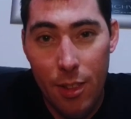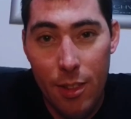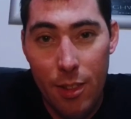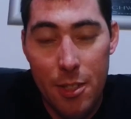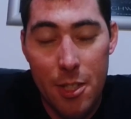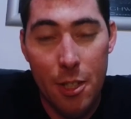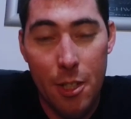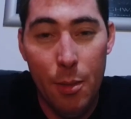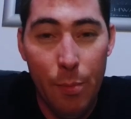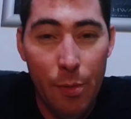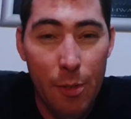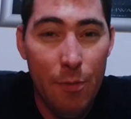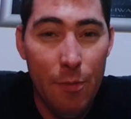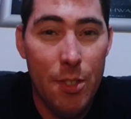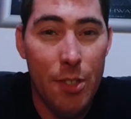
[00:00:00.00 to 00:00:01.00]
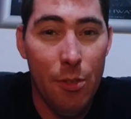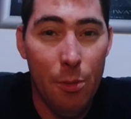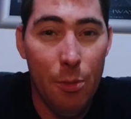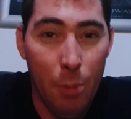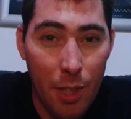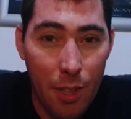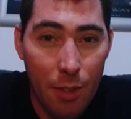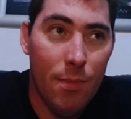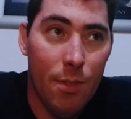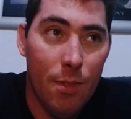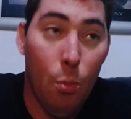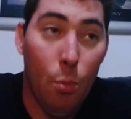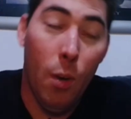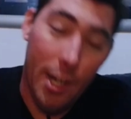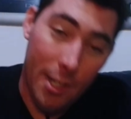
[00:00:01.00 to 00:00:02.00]
circumference of the wheel. The
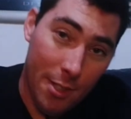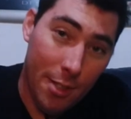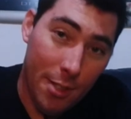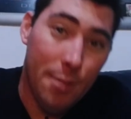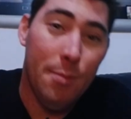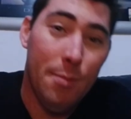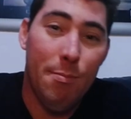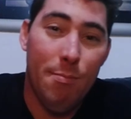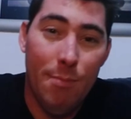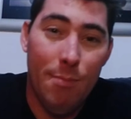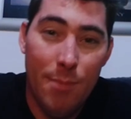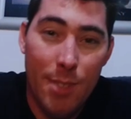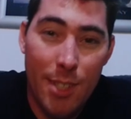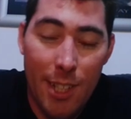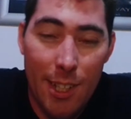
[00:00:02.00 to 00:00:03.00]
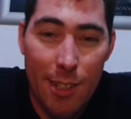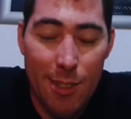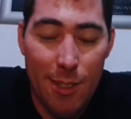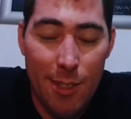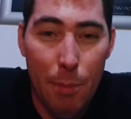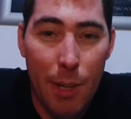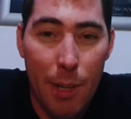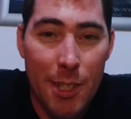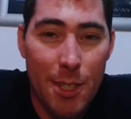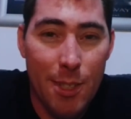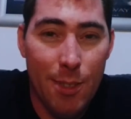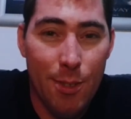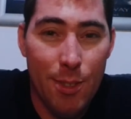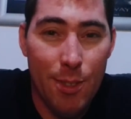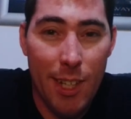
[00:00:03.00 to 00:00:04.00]
wider standard
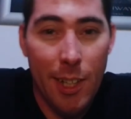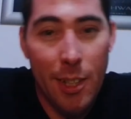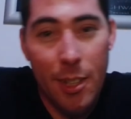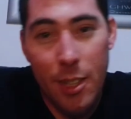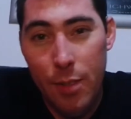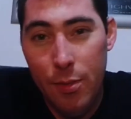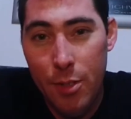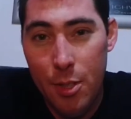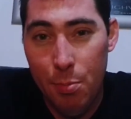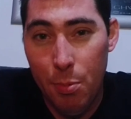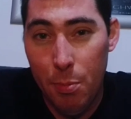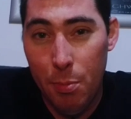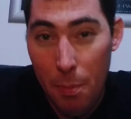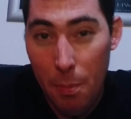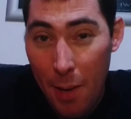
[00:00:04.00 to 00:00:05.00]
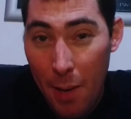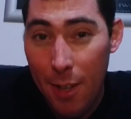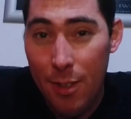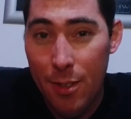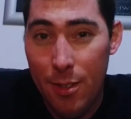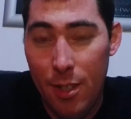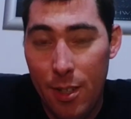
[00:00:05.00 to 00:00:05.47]
bicycle tire levers will be better.